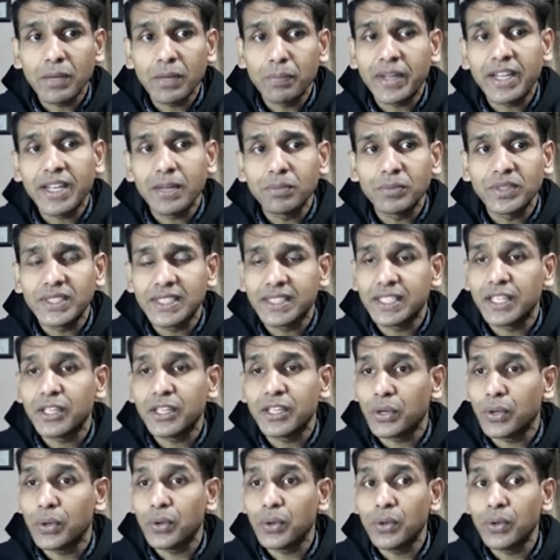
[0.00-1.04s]
become
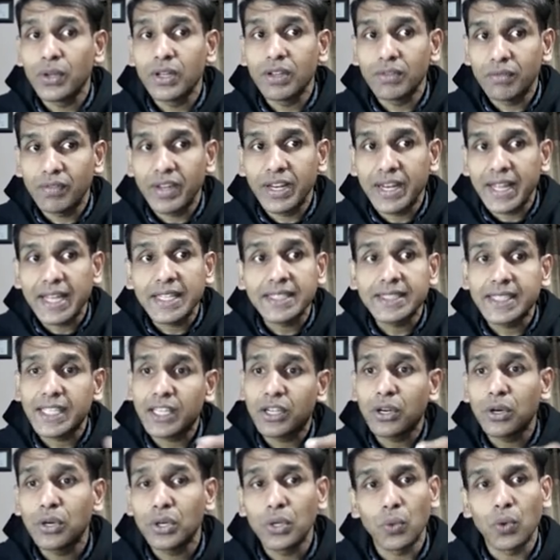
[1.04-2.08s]
0 when x
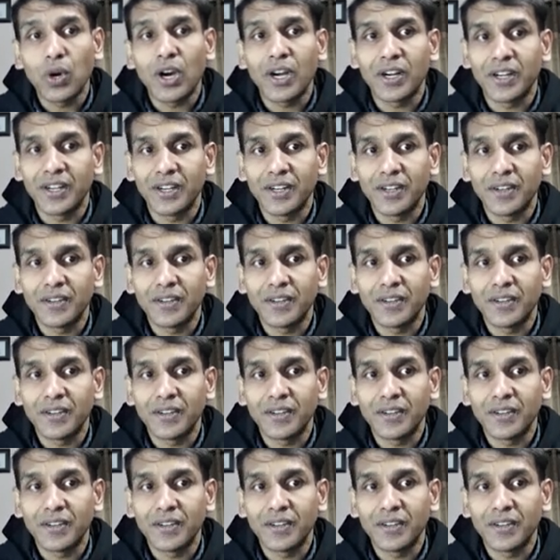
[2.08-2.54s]
equal to 1